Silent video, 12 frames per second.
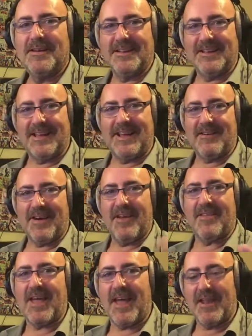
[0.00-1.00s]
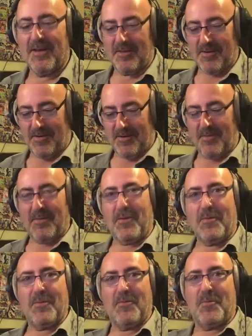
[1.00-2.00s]
and you go out there, and
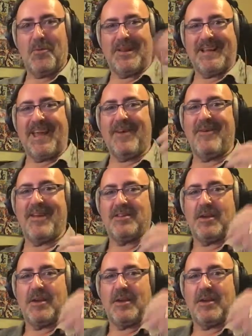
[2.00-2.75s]
the wool would get wet.